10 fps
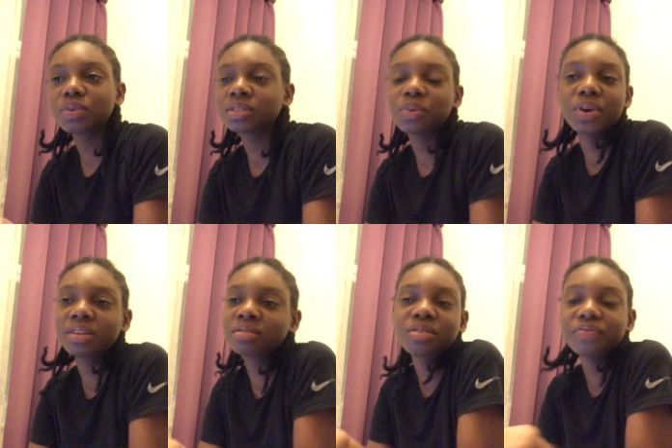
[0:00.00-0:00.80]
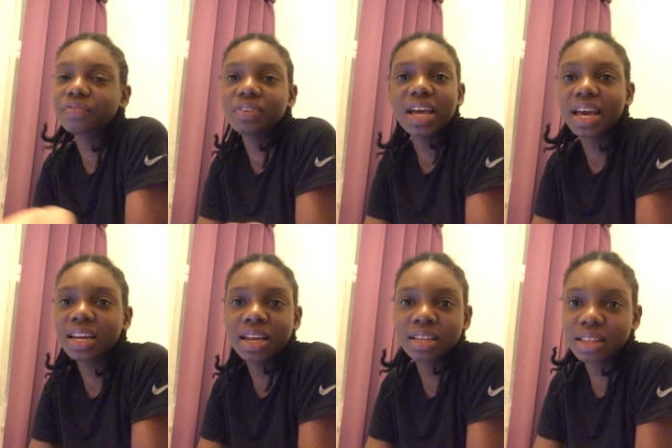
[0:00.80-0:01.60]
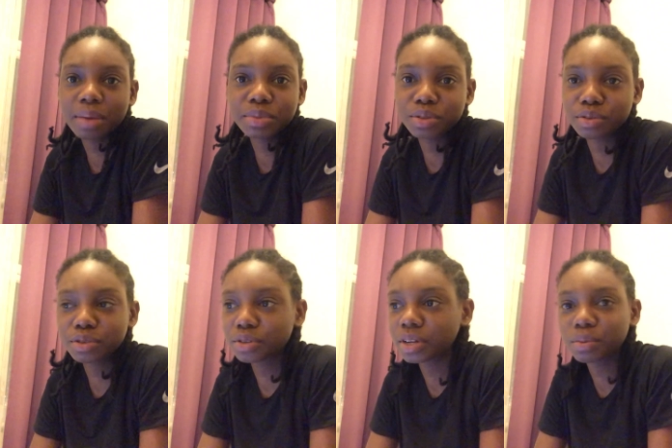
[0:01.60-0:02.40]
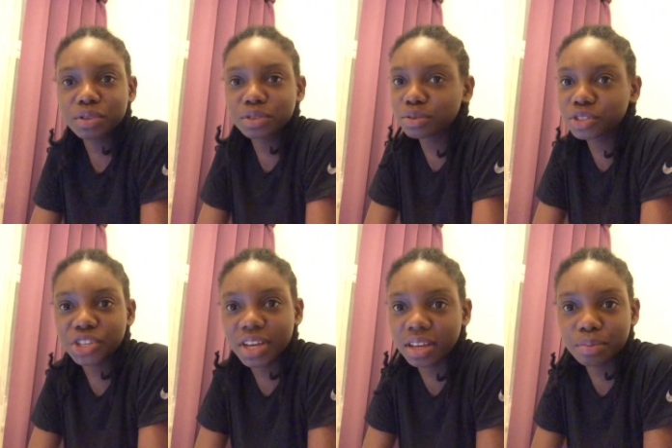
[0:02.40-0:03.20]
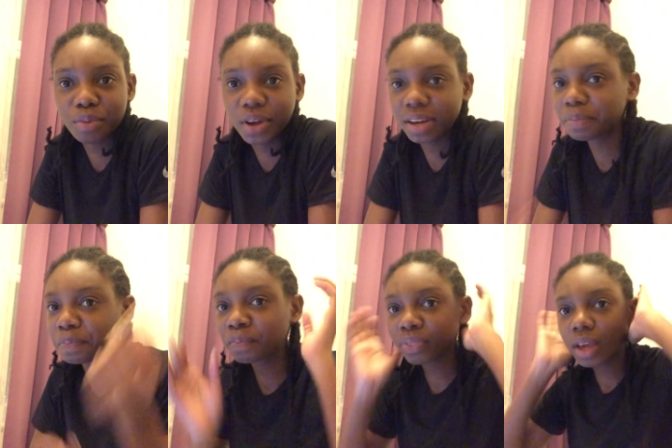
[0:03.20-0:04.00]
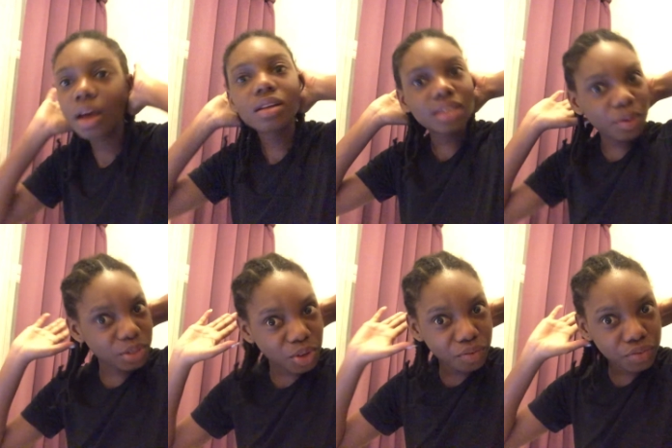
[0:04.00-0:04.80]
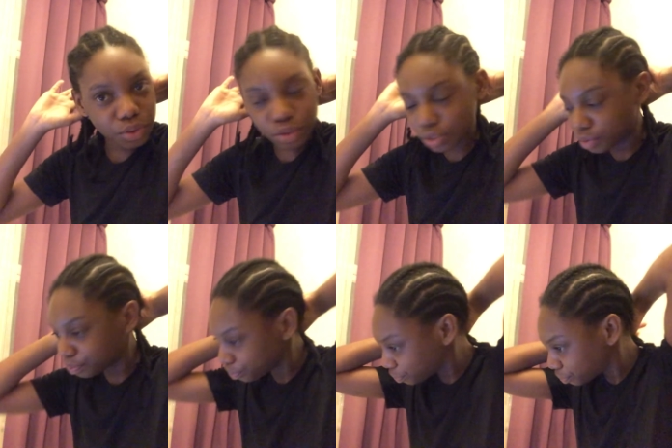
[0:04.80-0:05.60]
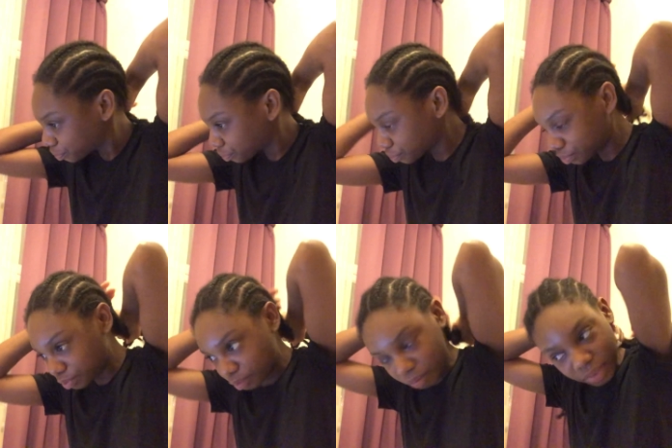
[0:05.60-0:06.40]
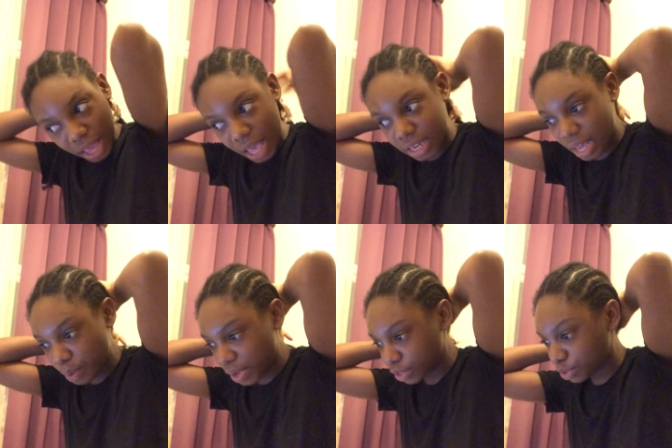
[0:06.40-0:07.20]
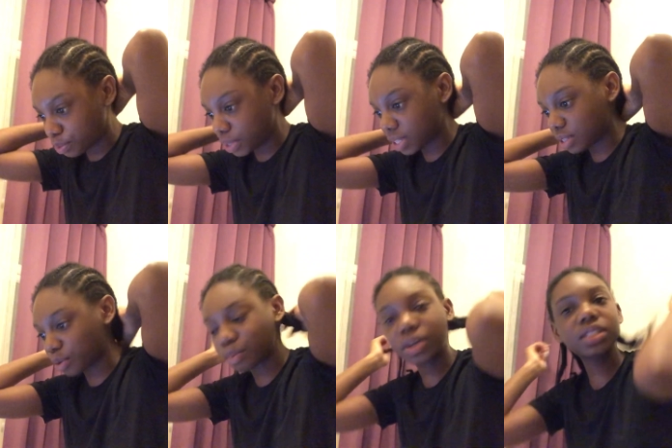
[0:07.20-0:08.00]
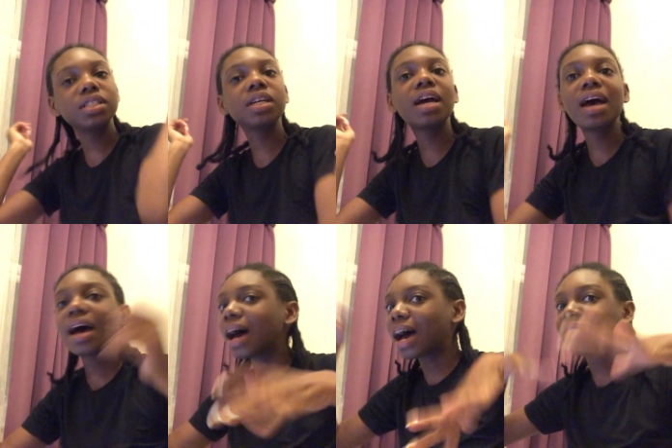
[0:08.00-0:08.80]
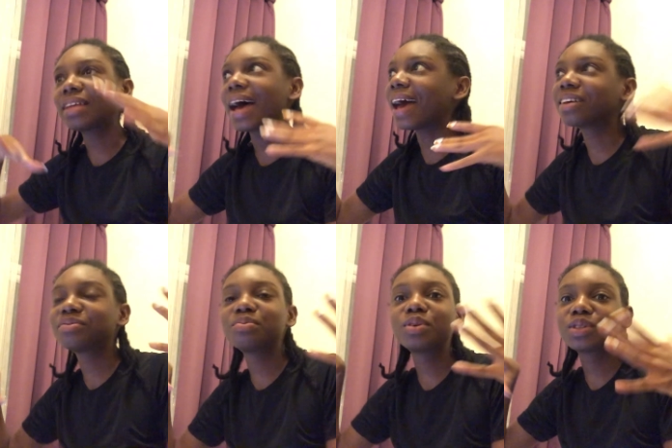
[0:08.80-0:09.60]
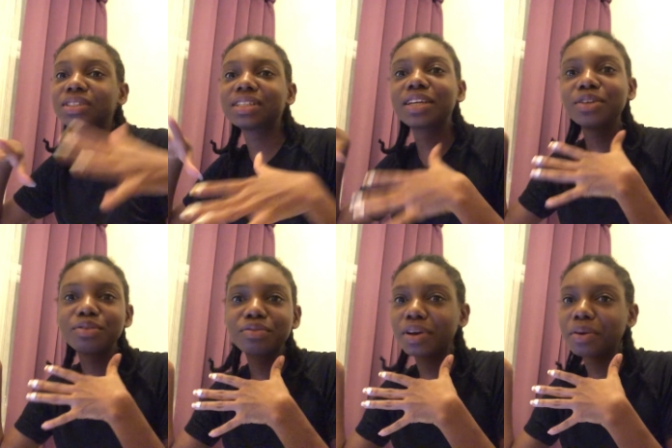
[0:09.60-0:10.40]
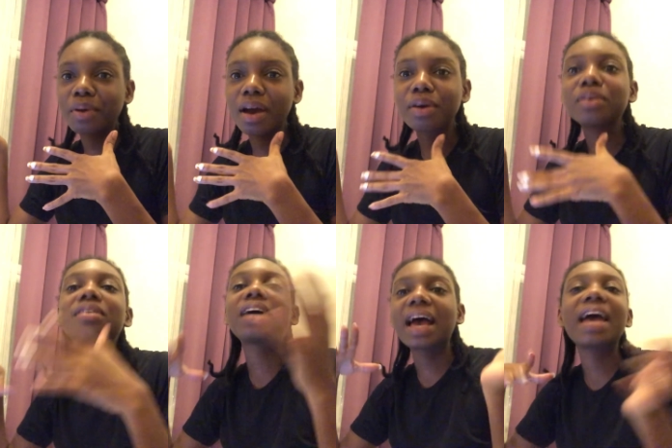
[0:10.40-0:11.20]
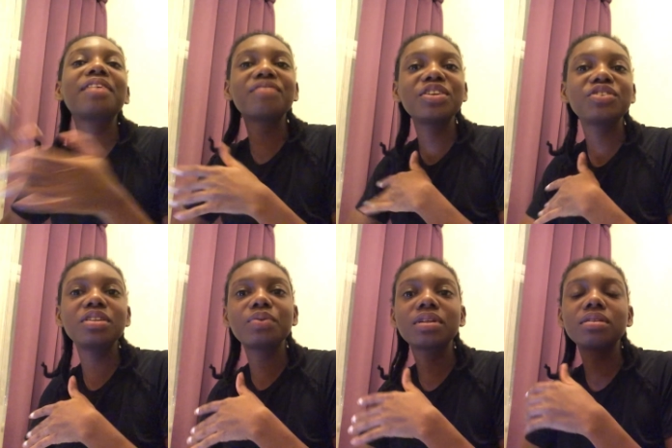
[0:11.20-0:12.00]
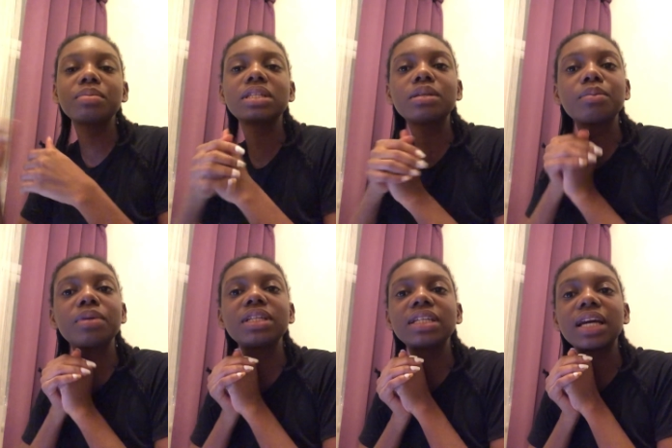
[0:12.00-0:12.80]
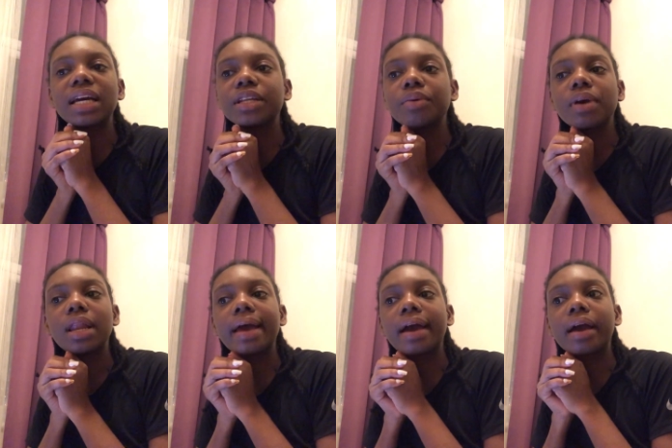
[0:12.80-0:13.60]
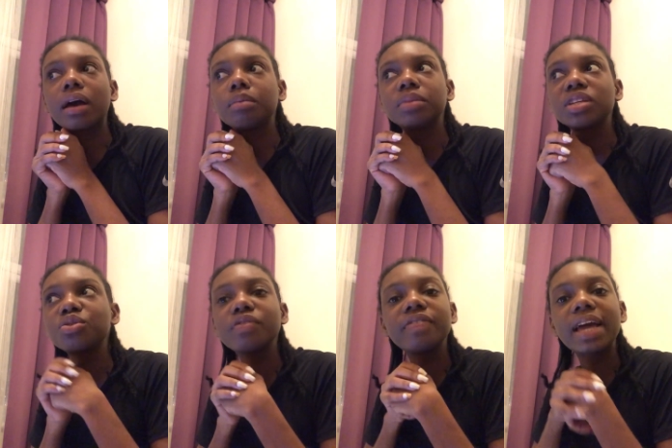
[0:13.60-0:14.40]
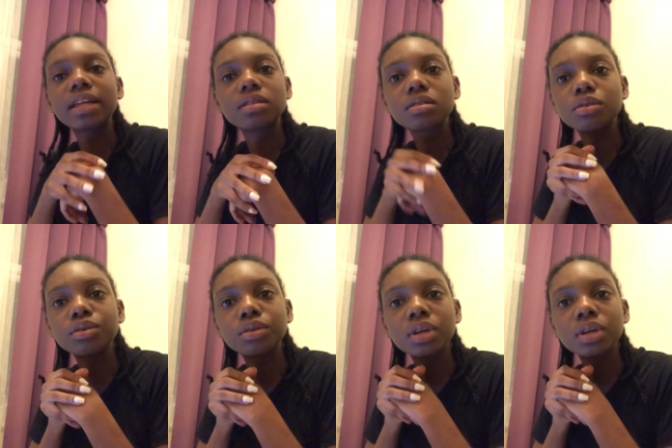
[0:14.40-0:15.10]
were not flying anytime soon, so there was no check-in point. So I was confused, and I went to meet somebody. After I was on the queue for a while, I eventually went to meet somebody, and they were like, "There's no flights till